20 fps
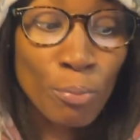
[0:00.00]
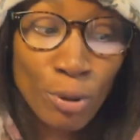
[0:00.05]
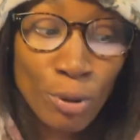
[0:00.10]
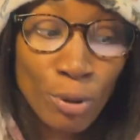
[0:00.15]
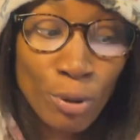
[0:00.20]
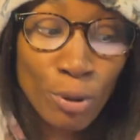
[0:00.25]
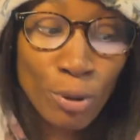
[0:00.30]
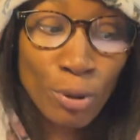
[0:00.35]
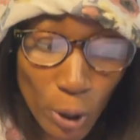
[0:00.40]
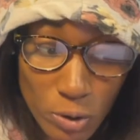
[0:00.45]

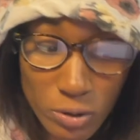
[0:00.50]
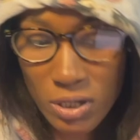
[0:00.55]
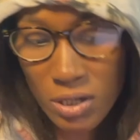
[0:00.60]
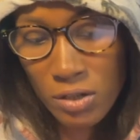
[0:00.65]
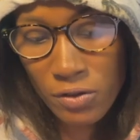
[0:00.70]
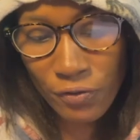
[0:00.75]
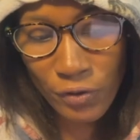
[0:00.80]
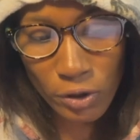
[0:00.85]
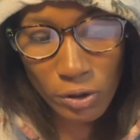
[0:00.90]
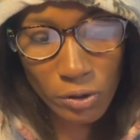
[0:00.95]
Proposed
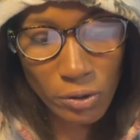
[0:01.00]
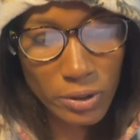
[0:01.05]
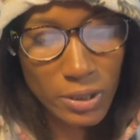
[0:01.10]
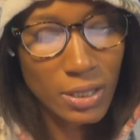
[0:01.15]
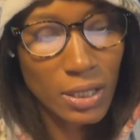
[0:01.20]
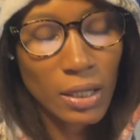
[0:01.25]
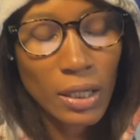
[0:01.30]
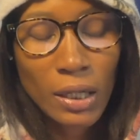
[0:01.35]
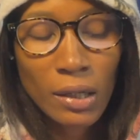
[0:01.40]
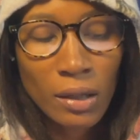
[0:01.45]
as a vertical
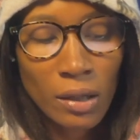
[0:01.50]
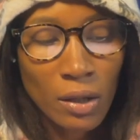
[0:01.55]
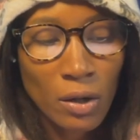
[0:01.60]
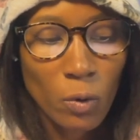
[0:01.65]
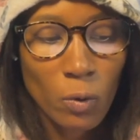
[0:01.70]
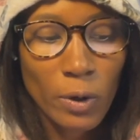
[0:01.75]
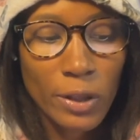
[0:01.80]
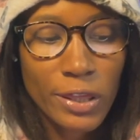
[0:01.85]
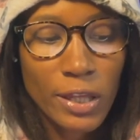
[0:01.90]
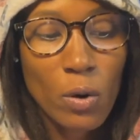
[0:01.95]
city
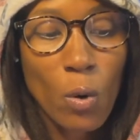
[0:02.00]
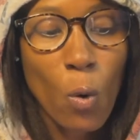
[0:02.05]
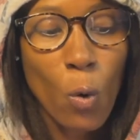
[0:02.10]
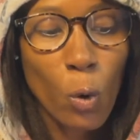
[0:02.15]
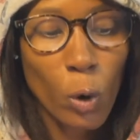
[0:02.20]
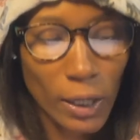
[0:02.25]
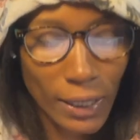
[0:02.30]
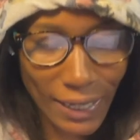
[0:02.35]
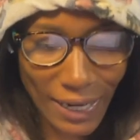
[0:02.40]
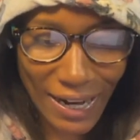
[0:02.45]
with an
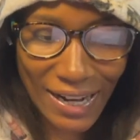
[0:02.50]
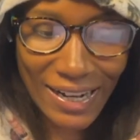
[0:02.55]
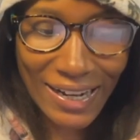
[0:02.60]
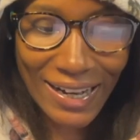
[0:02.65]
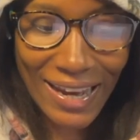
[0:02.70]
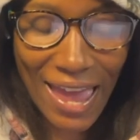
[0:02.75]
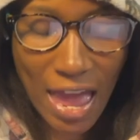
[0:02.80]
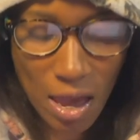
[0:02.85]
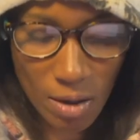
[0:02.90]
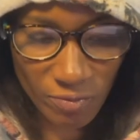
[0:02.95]

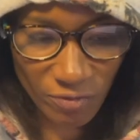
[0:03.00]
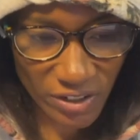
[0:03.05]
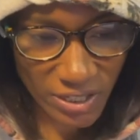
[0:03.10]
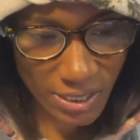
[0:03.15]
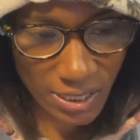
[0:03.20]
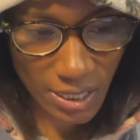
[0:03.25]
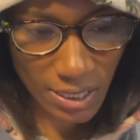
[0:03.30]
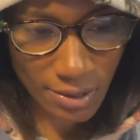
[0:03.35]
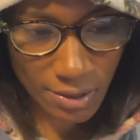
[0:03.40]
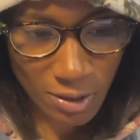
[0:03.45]
organic
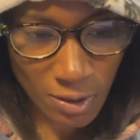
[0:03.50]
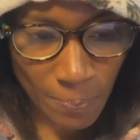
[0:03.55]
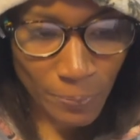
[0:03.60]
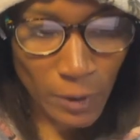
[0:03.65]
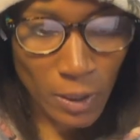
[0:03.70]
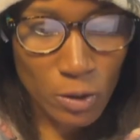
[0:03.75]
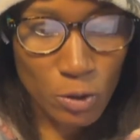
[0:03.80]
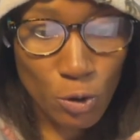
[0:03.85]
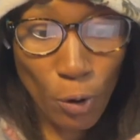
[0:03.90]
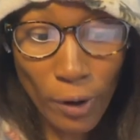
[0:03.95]
emphasis,
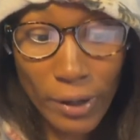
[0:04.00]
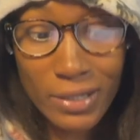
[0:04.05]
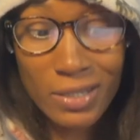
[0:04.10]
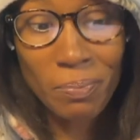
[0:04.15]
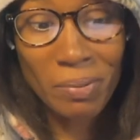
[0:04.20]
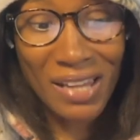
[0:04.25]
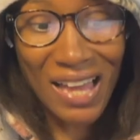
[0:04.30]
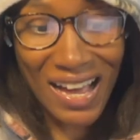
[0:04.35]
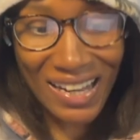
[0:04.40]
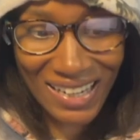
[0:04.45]
Torres
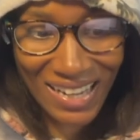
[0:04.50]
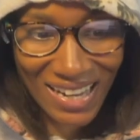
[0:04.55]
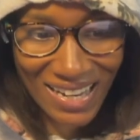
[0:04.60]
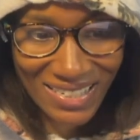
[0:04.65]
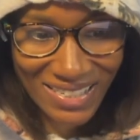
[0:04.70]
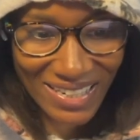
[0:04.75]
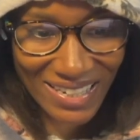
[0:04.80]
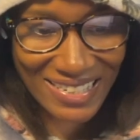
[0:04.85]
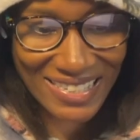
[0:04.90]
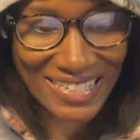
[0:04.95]

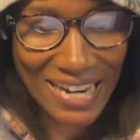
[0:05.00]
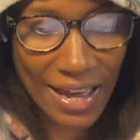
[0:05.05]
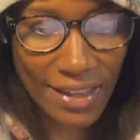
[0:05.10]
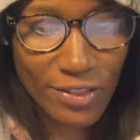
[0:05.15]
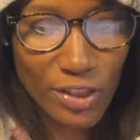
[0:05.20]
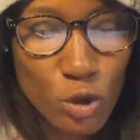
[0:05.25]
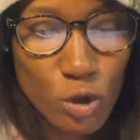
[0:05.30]
Blancas is not the